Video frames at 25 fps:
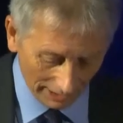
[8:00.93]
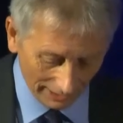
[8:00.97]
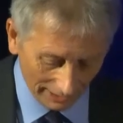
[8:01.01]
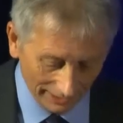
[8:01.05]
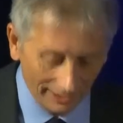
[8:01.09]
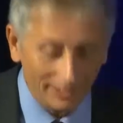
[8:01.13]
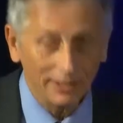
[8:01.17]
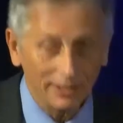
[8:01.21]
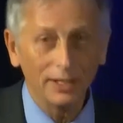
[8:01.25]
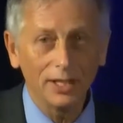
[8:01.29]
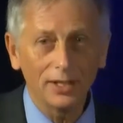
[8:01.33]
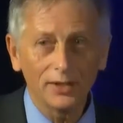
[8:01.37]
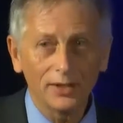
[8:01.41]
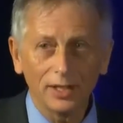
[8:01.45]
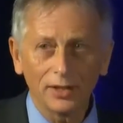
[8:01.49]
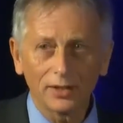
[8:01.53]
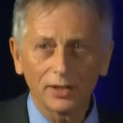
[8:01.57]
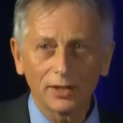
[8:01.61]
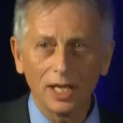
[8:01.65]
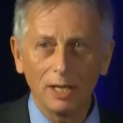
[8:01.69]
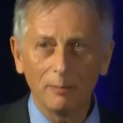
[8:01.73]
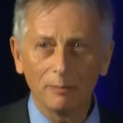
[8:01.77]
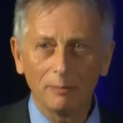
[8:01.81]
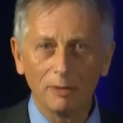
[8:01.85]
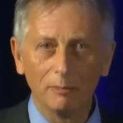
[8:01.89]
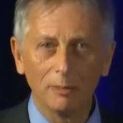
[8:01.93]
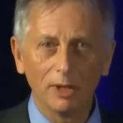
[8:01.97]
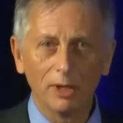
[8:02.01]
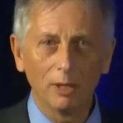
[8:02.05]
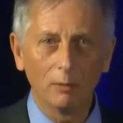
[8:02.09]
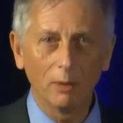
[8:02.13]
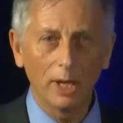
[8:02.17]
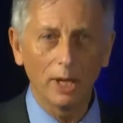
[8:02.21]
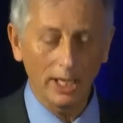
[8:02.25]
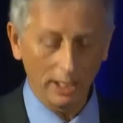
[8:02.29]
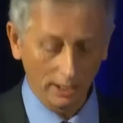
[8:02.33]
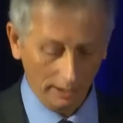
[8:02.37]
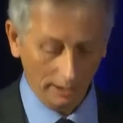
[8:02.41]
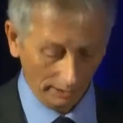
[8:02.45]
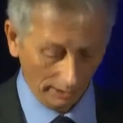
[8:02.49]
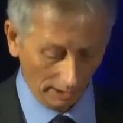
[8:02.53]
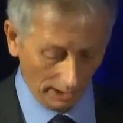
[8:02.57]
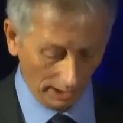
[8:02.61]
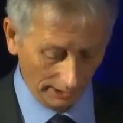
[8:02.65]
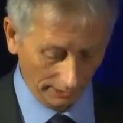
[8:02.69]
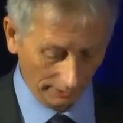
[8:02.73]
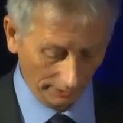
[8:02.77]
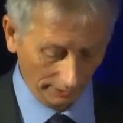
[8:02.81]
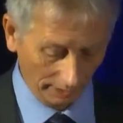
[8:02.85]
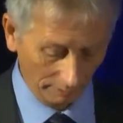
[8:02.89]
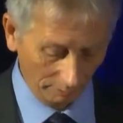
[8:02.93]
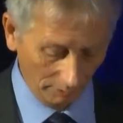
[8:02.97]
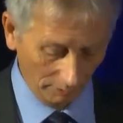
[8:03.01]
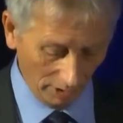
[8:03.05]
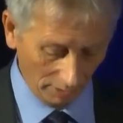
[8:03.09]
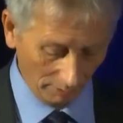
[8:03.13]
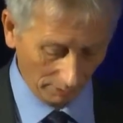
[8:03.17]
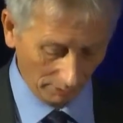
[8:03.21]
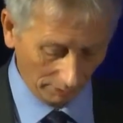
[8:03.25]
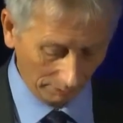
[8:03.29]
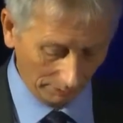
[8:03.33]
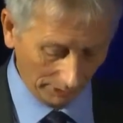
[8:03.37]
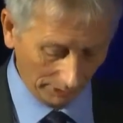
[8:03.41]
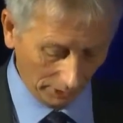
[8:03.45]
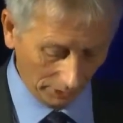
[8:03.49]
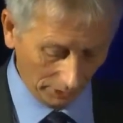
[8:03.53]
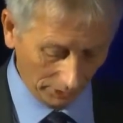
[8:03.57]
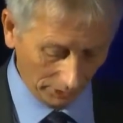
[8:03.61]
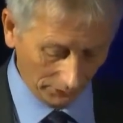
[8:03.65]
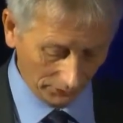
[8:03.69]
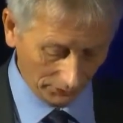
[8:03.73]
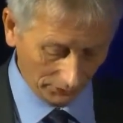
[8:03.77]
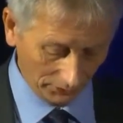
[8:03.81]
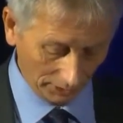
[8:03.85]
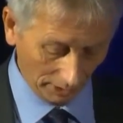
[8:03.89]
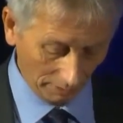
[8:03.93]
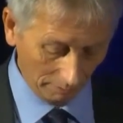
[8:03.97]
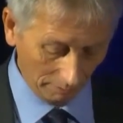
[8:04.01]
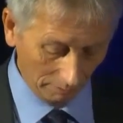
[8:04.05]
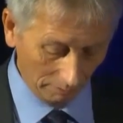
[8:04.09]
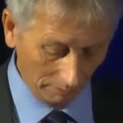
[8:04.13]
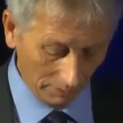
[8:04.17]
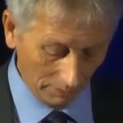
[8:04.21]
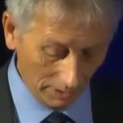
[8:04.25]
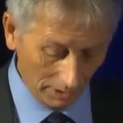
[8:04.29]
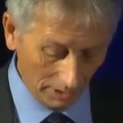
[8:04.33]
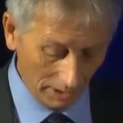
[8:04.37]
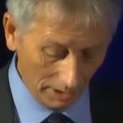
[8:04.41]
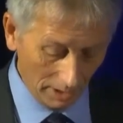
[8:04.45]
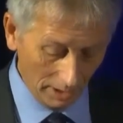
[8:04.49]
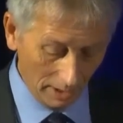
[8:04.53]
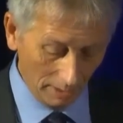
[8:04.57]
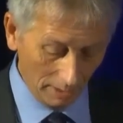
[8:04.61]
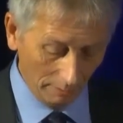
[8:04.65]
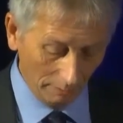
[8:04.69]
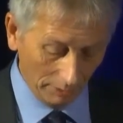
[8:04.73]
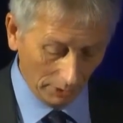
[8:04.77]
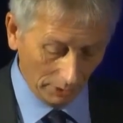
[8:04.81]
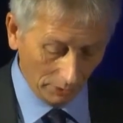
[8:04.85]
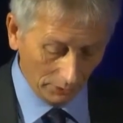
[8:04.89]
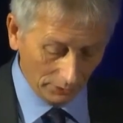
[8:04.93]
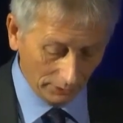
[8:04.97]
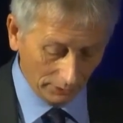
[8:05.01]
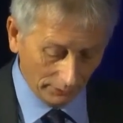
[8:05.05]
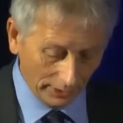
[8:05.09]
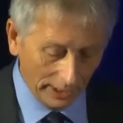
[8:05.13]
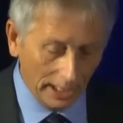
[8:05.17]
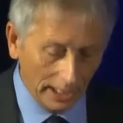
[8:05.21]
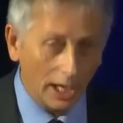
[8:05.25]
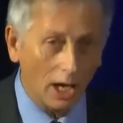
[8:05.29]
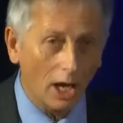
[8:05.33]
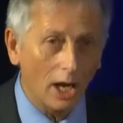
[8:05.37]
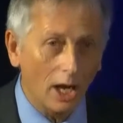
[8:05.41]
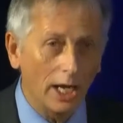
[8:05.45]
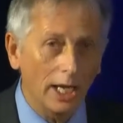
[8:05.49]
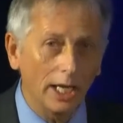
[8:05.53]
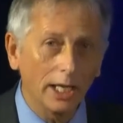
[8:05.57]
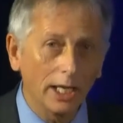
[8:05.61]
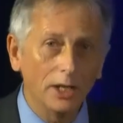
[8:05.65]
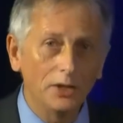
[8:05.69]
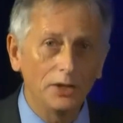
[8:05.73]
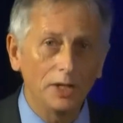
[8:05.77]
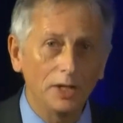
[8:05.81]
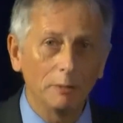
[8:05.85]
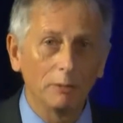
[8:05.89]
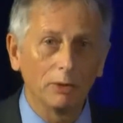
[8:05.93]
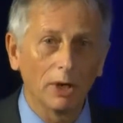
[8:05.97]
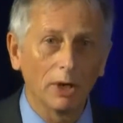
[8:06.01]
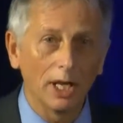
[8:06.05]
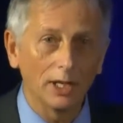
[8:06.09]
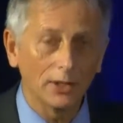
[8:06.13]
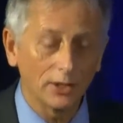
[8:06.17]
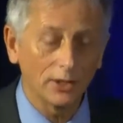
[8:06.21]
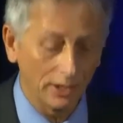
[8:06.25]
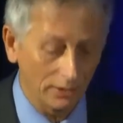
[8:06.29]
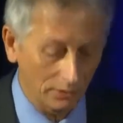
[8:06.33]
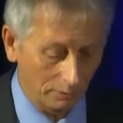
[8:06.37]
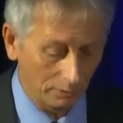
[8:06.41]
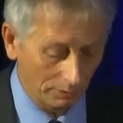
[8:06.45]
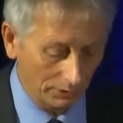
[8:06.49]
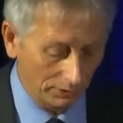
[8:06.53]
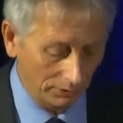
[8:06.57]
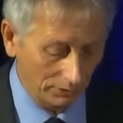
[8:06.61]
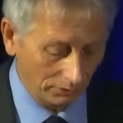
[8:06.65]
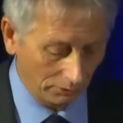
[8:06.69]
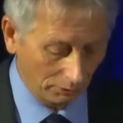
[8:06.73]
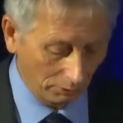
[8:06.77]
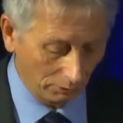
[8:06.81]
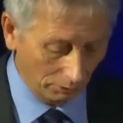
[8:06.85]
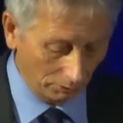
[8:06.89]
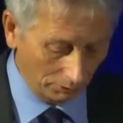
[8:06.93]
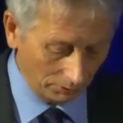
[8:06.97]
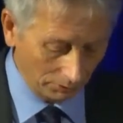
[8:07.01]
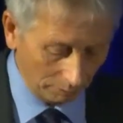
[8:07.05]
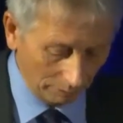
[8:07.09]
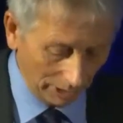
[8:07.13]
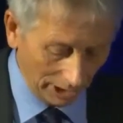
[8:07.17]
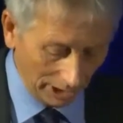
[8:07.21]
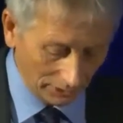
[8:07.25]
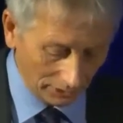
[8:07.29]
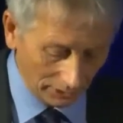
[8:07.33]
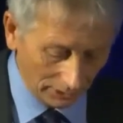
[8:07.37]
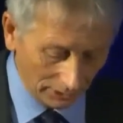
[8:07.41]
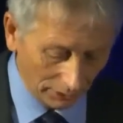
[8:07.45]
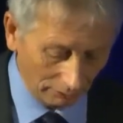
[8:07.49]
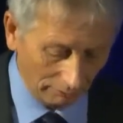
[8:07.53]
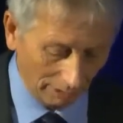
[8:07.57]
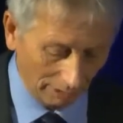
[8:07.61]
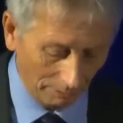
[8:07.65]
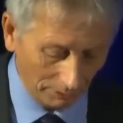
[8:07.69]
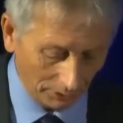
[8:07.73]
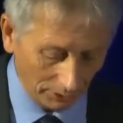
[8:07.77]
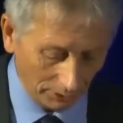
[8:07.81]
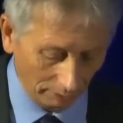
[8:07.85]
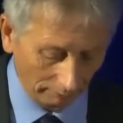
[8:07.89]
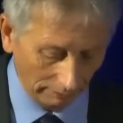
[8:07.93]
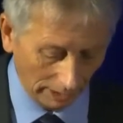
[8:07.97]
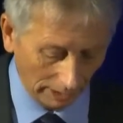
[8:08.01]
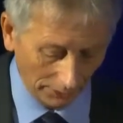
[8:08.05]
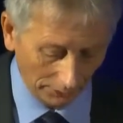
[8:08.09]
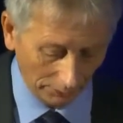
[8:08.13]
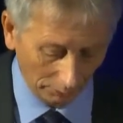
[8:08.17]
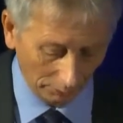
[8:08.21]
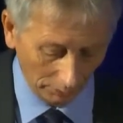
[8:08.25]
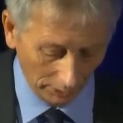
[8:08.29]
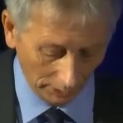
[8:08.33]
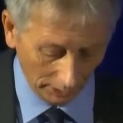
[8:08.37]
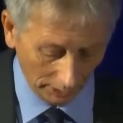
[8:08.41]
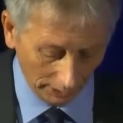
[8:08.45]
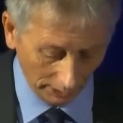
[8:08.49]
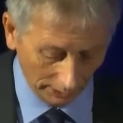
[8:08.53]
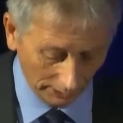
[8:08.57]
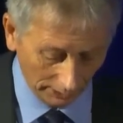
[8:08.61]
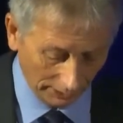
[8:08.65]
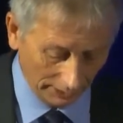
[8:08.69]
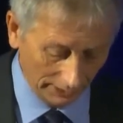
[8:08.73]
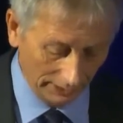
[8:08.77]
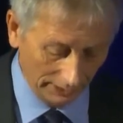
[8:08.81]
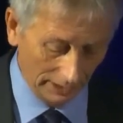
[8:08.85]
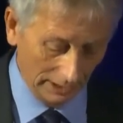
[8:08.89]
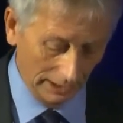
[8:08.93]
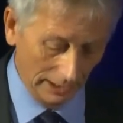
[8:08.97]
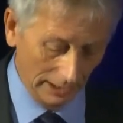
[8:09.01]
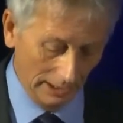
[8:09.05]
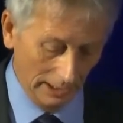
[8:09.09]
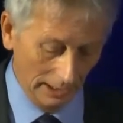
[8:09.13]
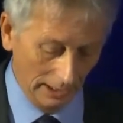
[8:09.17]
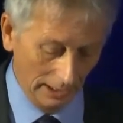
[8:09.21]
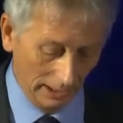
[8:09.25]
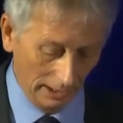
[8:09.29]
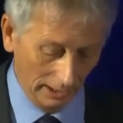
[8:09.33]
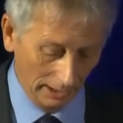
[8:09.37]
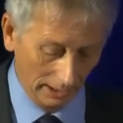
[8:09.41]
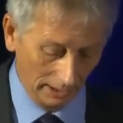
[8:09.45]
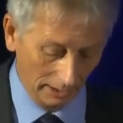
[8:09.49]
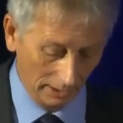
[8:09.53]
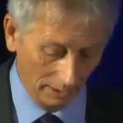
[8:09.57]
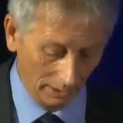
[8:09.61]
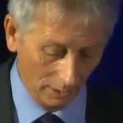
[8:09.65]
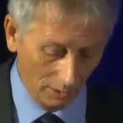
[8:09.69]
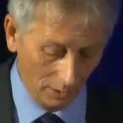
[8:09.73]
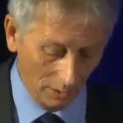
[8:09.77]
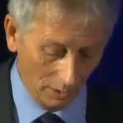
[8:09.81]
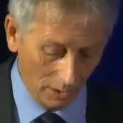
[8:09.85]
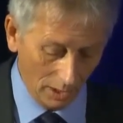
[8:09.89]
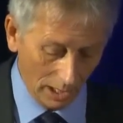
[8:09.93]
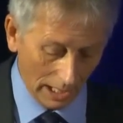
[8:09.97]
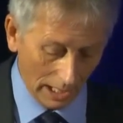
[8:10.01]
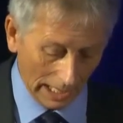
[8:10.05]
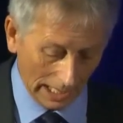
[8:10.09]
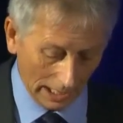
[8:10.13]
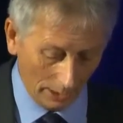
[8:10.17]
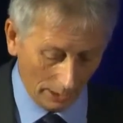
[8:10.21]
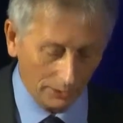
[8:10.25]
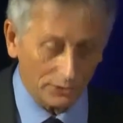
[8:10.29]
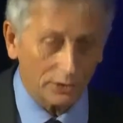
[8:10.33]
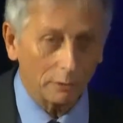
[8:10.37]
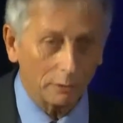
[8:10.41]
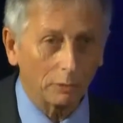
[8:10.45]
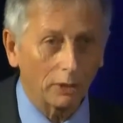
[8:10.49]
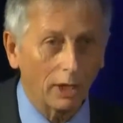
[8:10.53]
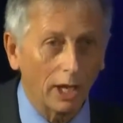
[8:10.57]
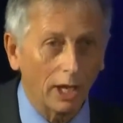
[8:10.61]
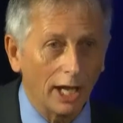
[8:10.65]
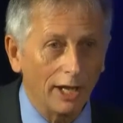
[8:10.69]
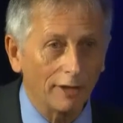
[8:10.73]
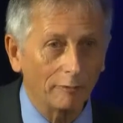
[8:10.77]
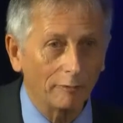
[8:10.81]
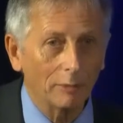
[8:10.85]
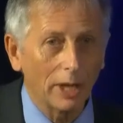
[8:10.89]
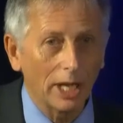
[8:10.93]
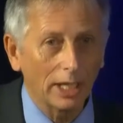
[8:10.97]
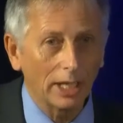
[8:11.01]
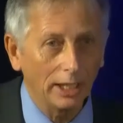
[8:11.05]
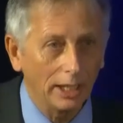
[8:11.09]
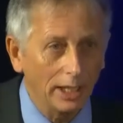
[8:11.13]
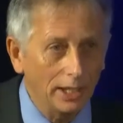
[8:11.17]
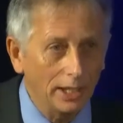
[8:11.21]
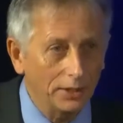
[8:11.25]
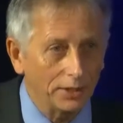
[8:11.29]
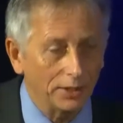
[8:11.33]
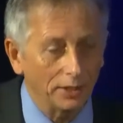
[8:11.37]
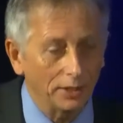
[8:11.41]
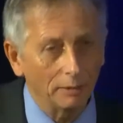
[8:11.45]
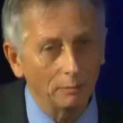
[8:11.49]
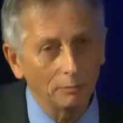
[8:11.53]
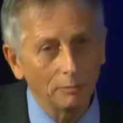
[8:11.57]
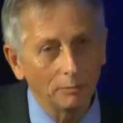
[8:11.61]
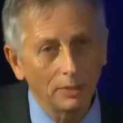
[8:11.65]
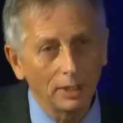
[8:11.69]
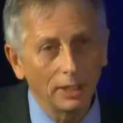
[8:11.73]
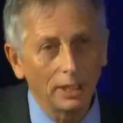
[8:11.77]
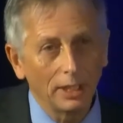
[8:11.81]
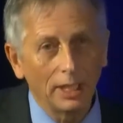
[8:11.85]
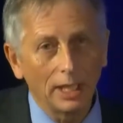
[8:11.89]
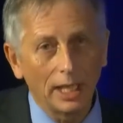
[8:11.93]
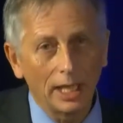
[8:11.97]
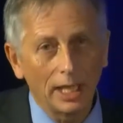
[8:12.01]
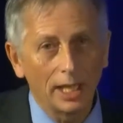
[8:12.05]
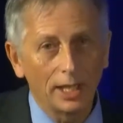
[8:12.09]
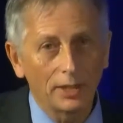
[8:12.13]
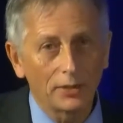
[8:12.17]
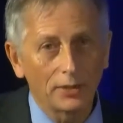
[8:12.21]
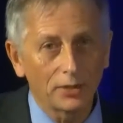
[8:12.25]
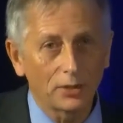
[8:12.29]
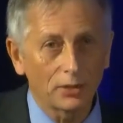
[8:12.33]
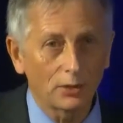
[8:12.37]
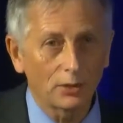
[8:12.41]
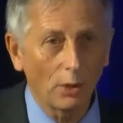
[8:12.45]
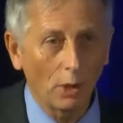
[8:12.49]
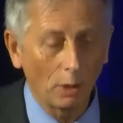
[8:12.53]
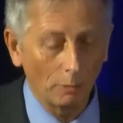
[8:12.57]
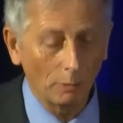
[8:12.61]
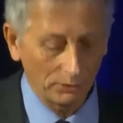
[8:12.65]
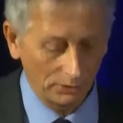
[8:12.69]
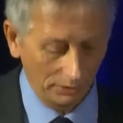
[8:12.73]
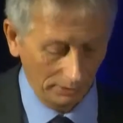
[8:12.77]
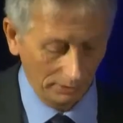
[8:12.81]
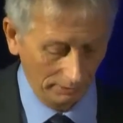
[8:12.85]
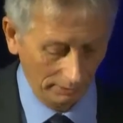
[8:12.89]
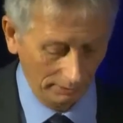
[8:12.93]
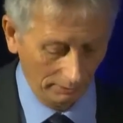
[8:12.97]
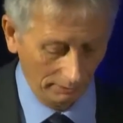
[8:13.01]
This is keeping me awake at night at the moment because of the high energy prices, which has caused major disruption around the world. Our supply of magnesium has stopped.